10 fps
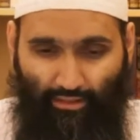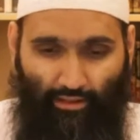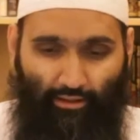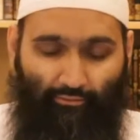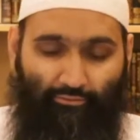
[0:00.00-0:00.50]

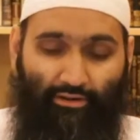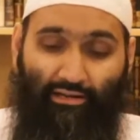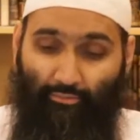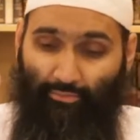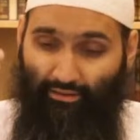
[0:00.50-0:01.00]
I've read
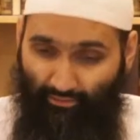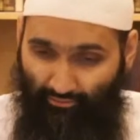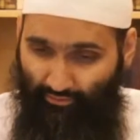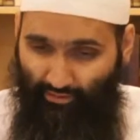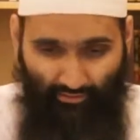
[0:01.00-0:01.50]
it, but
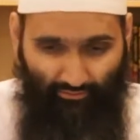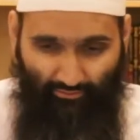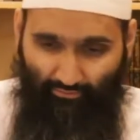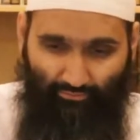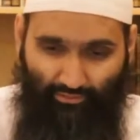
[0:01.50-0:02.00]

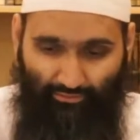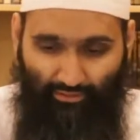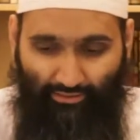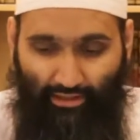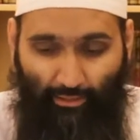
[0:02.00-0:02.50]

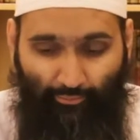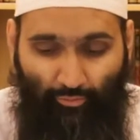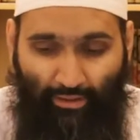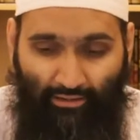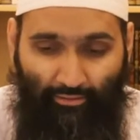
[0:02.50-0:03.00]
nothing comes to
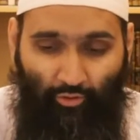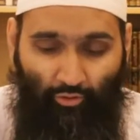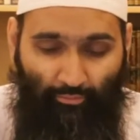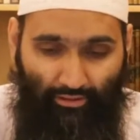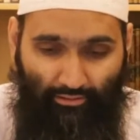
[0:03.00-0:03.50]
mind at the
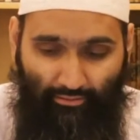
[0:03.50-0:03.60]
moment.